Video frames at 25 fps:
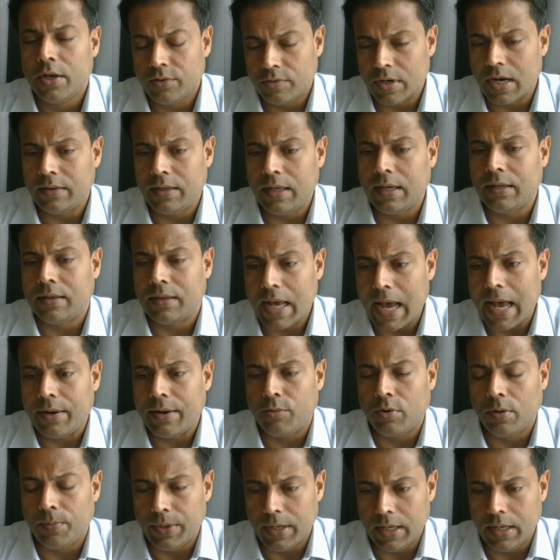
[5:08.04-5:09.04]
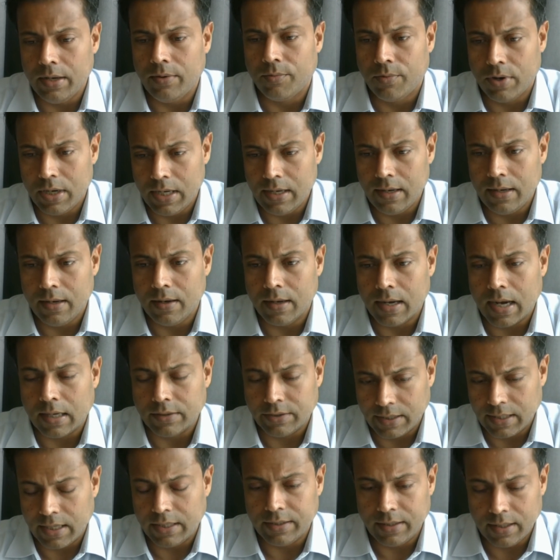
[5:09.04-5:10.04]
So I think that will be really
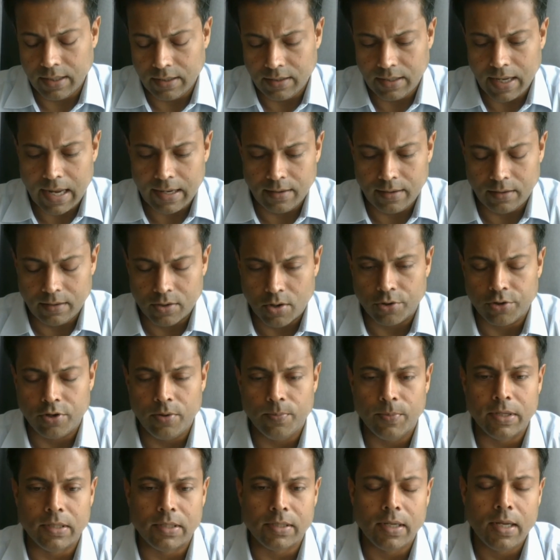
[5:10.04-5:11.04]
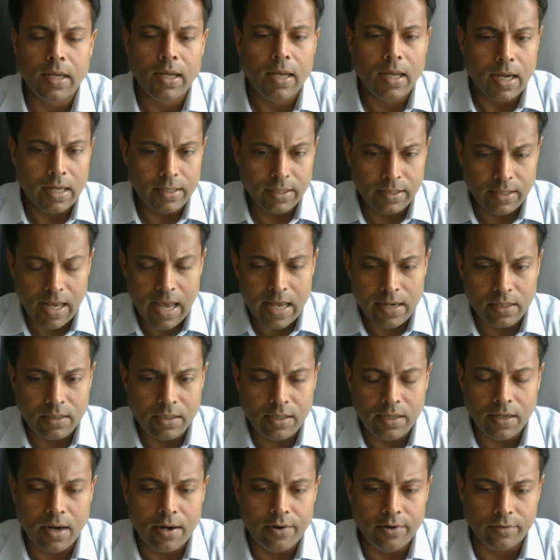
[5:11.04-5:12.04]
articulated in that document. I think the
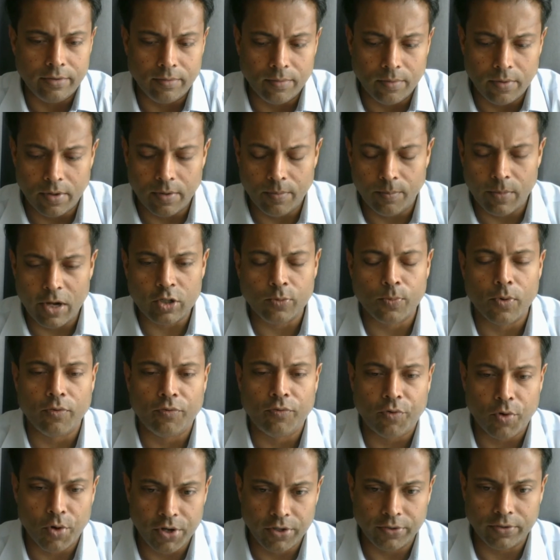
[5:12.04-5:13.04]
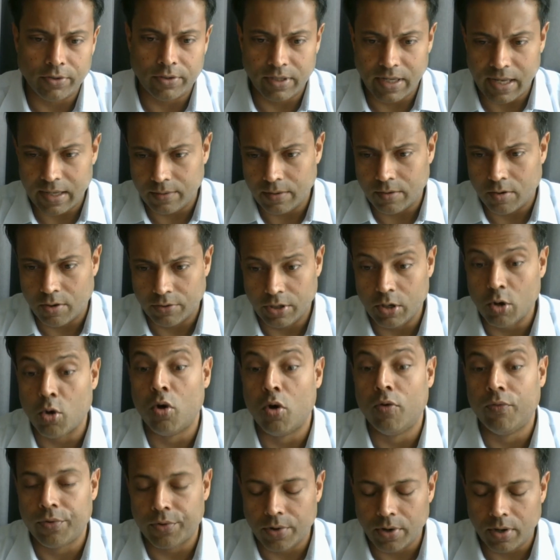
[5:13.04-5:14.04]
NETR is much more focused on the on the
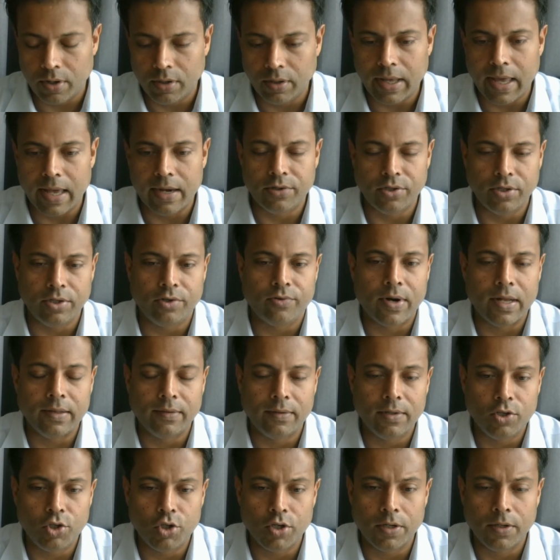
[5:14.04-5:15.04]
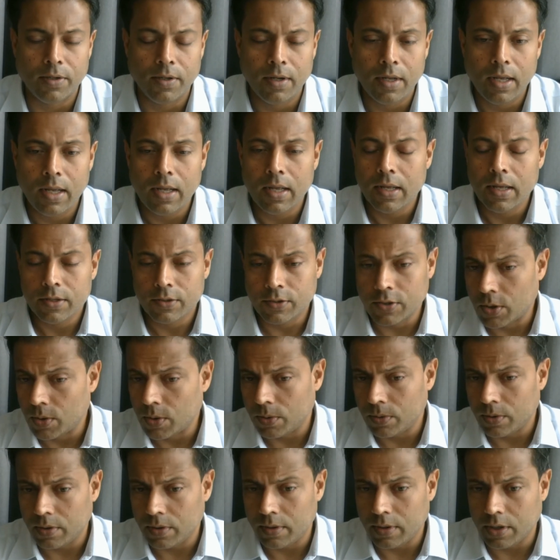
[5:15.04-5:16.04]
overall energy transition.
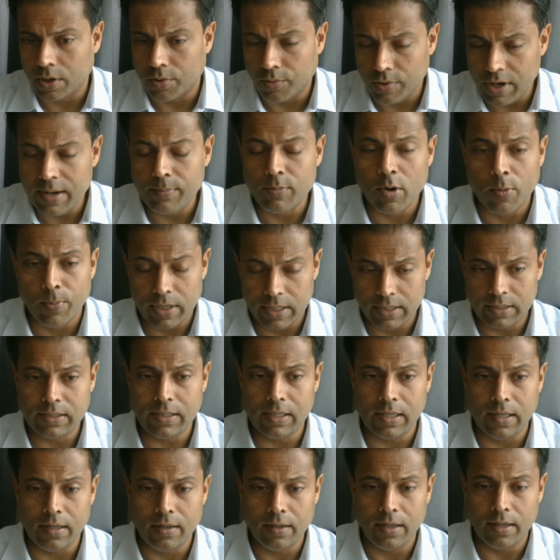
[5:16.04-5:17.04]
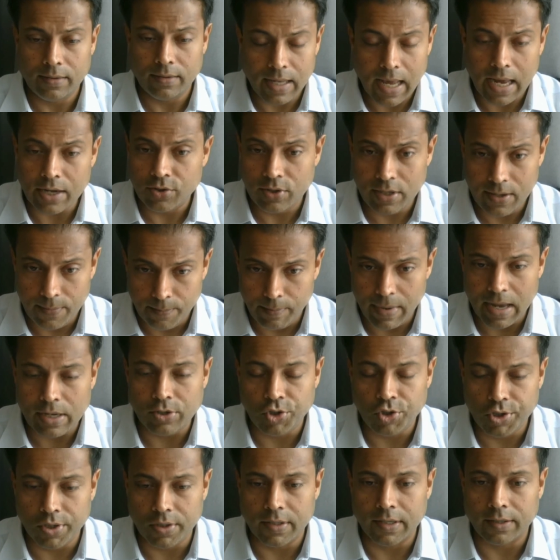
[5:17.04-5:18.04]
So green mobility is actually
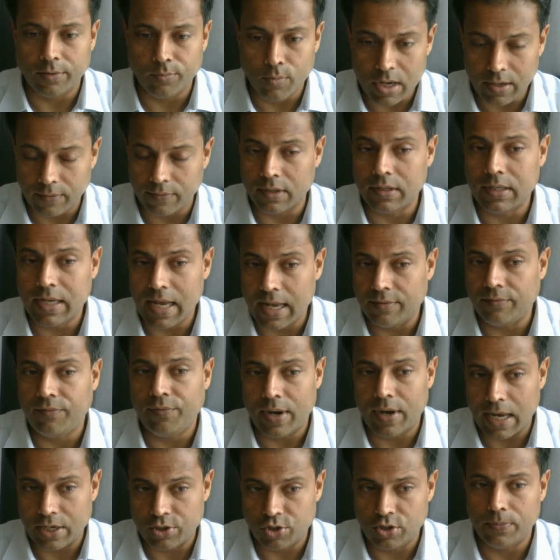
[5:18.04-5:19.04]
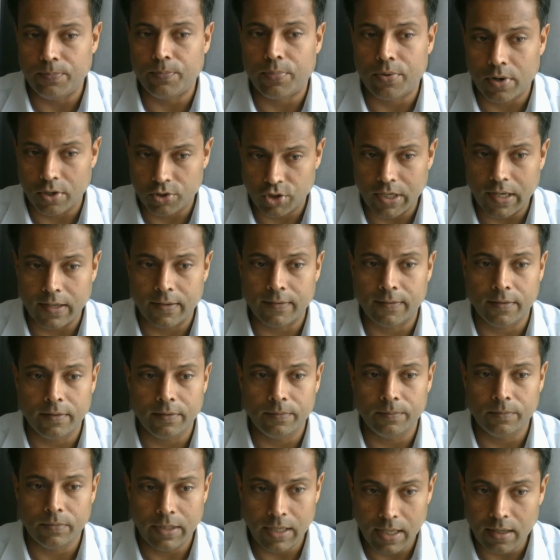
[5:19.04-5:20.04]
mentioned as one of the 10 flagship projects
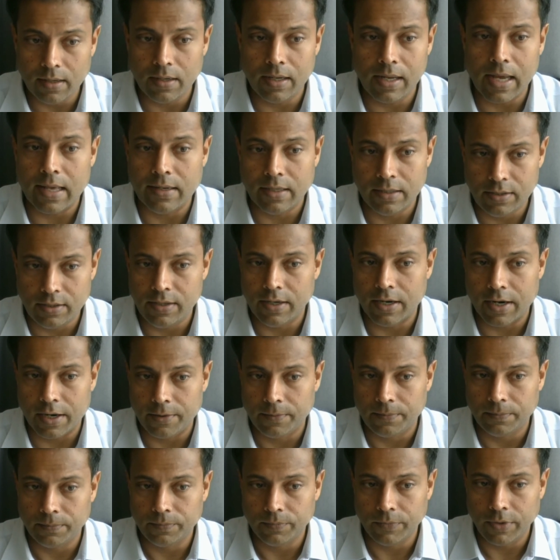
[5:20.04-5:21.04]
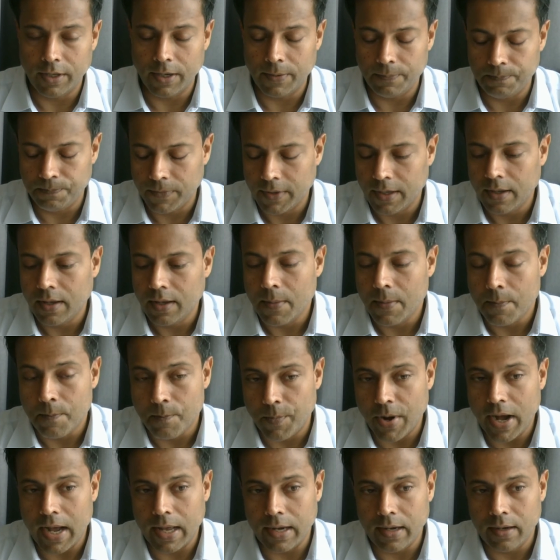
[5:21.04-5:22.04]
in the NETR. Yep.
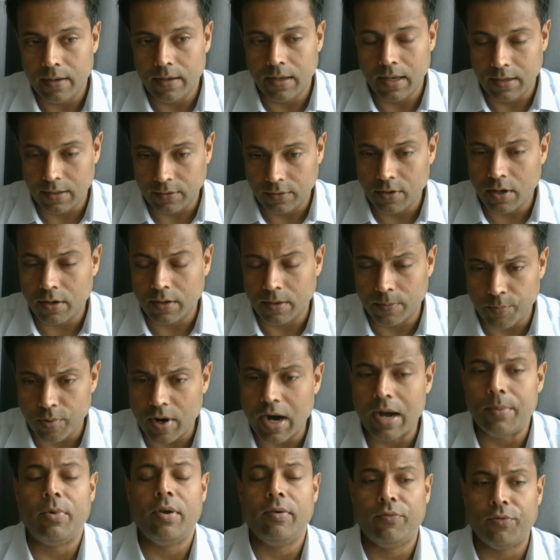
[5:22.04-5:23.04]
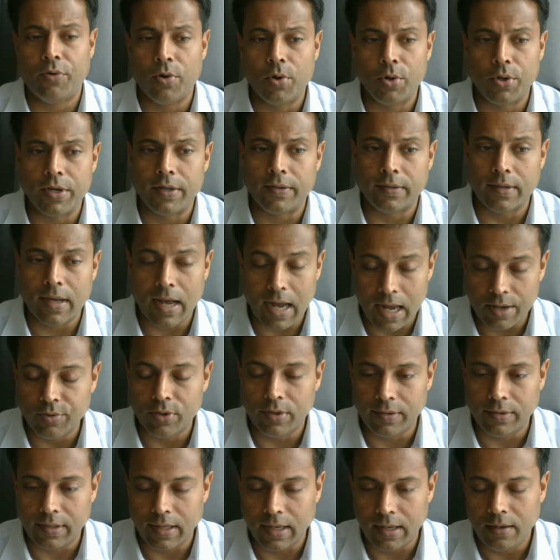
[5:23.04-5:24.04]
But it is not the primary focus, I
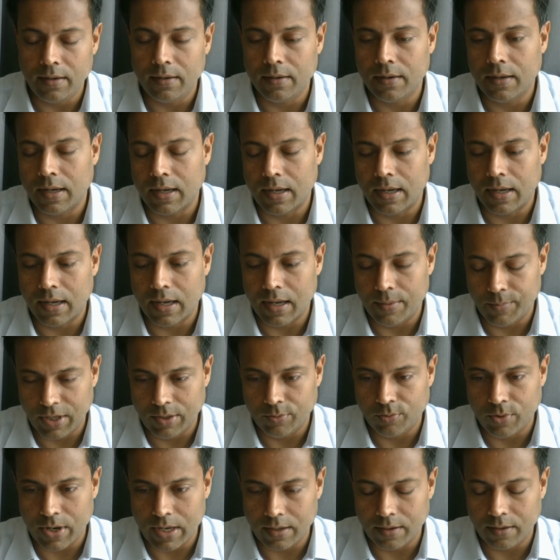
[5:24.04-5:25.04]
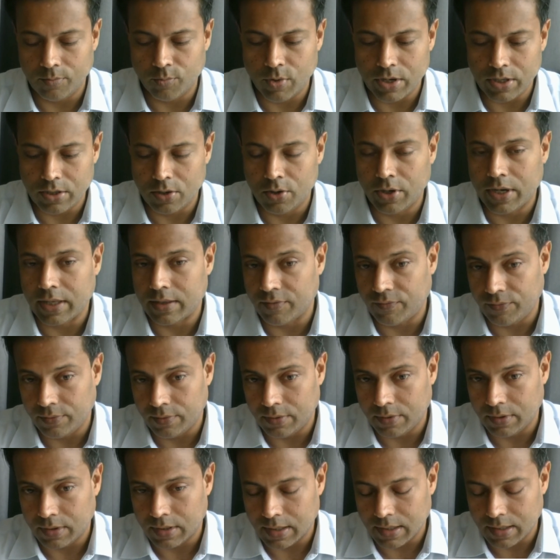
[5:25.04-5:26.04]
would say. Uh, I mean, when when you look at the,
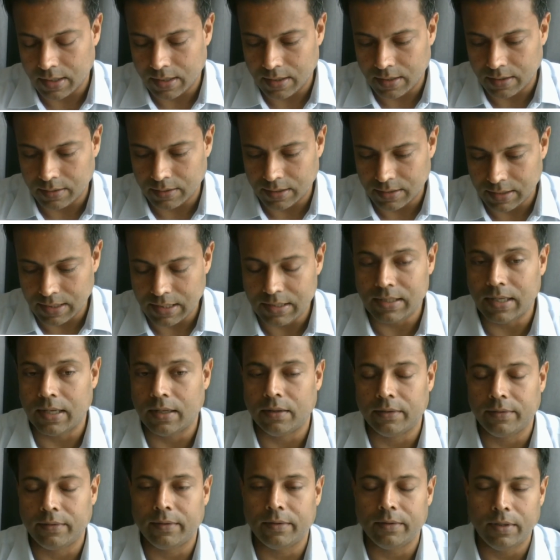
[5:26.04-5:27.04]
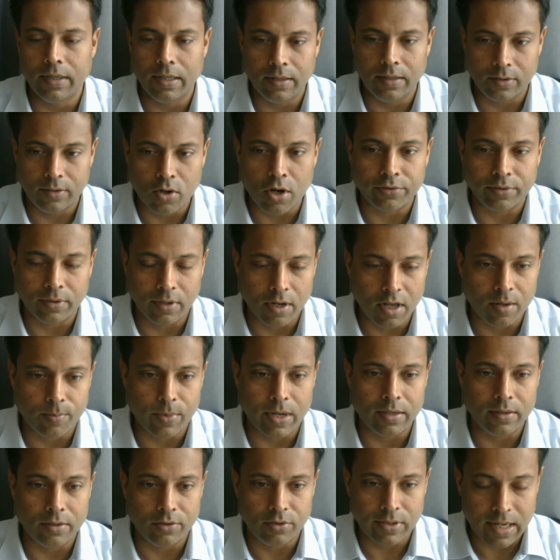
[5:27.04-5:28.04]
the the details, it talks a lot
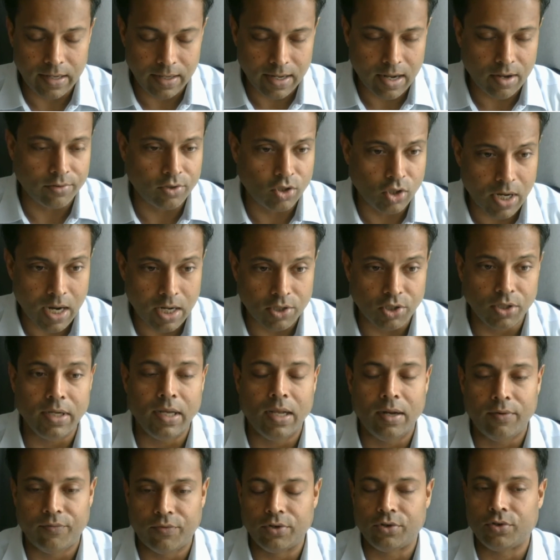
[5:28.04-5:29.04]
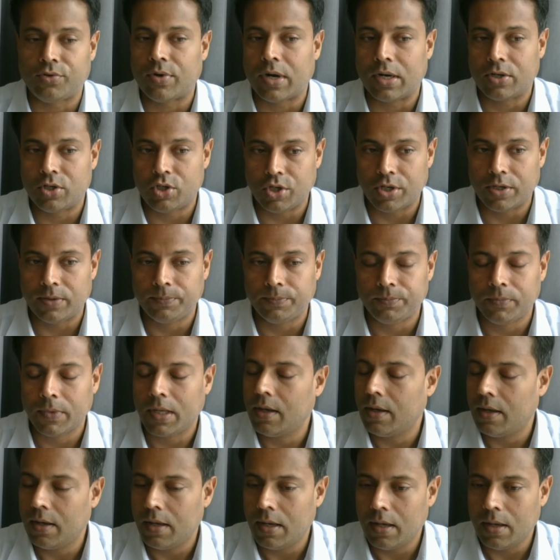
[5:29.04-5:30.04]
about setting up charging infrastructure
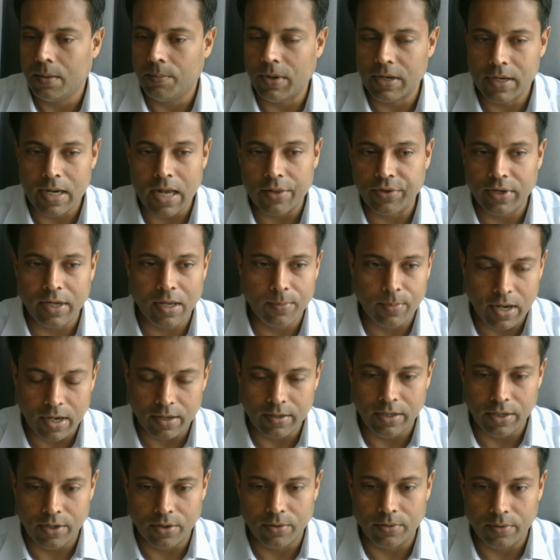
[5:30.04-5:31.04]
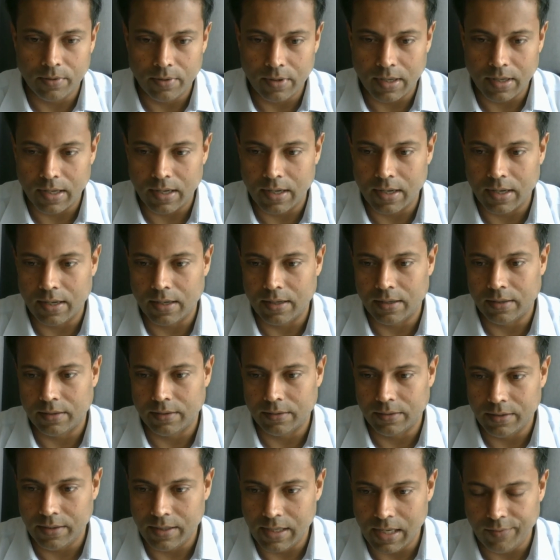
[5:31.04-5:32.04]
but nothing about you know uh,
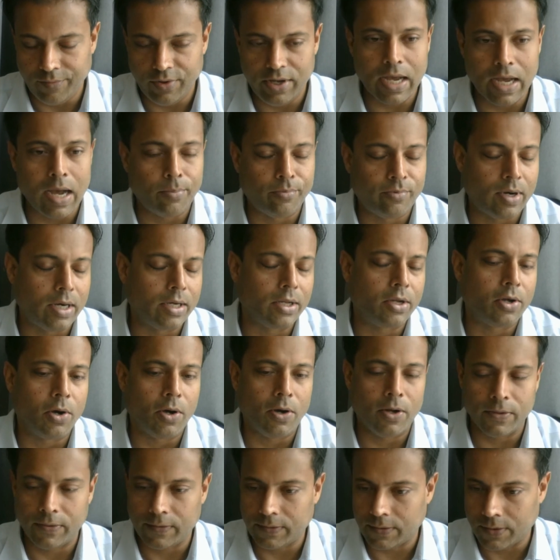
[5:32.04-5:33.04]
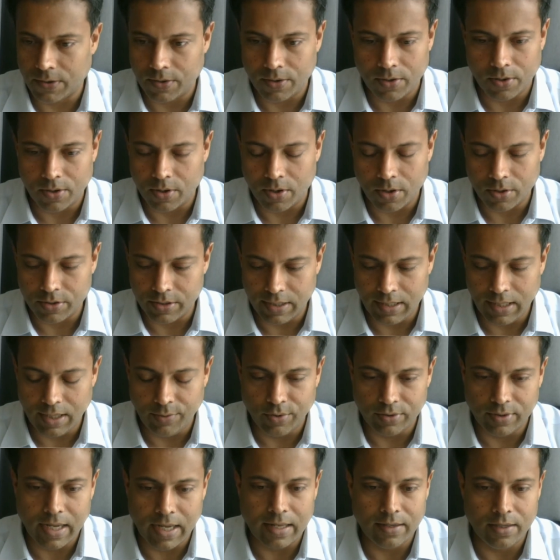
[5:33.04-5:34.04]
EV upfront costs or, or, or, dealing
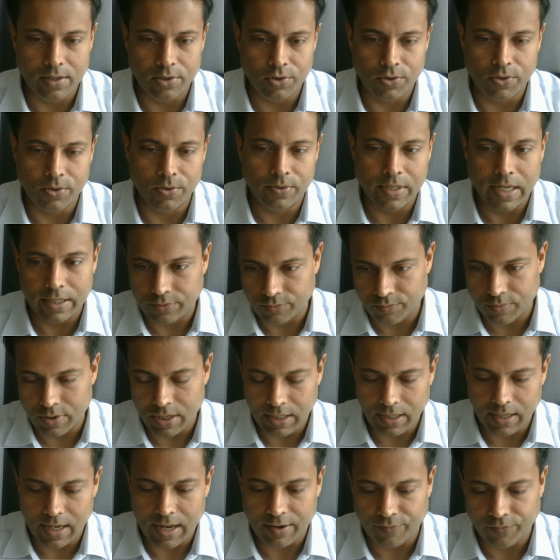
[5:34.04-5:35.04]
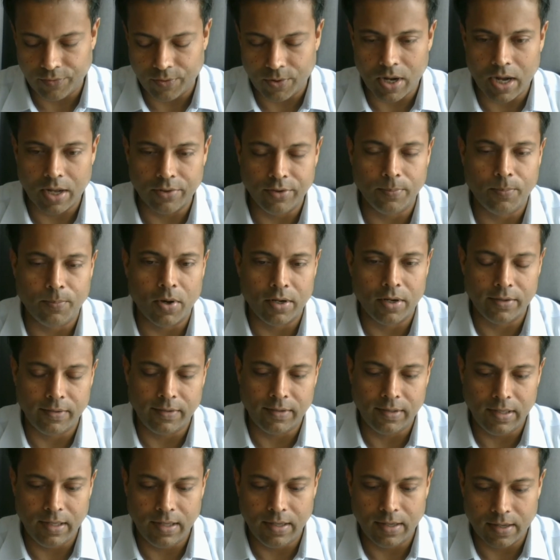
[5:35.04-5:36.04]
with that issue. That's really left for other
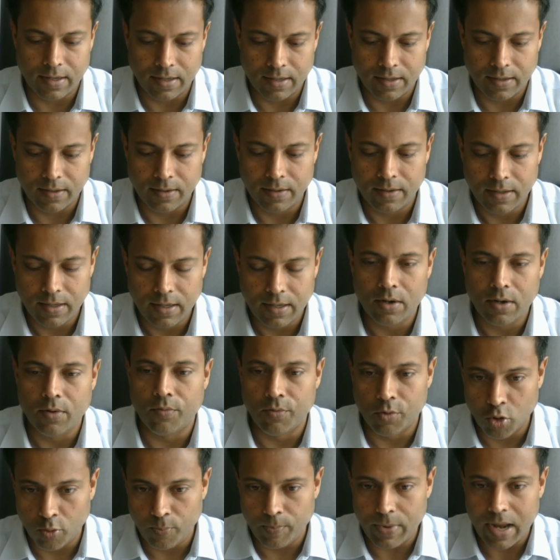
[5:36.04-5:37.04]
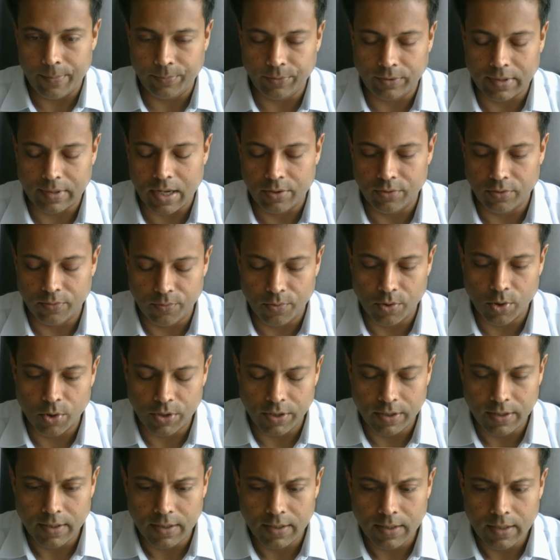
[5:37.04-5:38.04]
policy uh, roadmaps down the road.